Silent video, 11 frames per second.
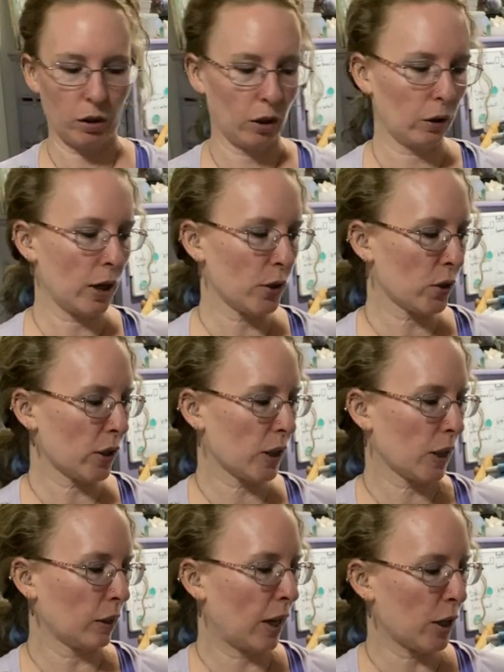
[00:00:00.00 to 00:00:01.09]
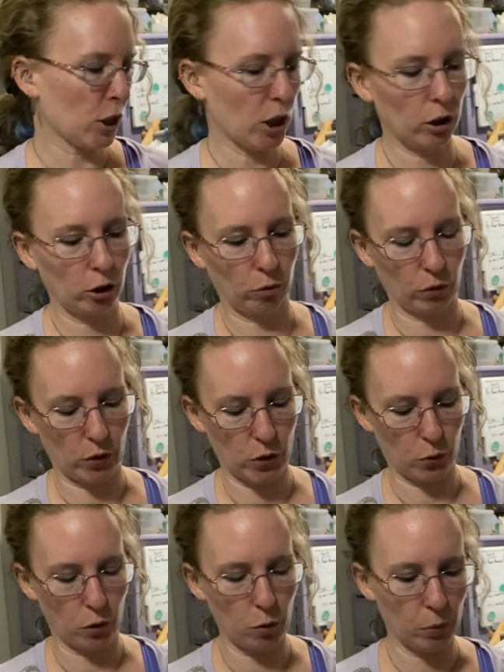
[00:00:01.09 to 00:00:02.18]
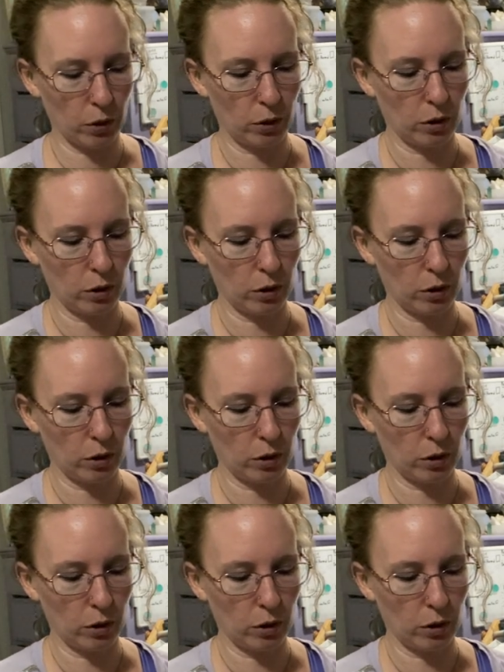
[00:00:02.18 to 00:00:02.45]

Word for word: All right, so this is the last color for this group.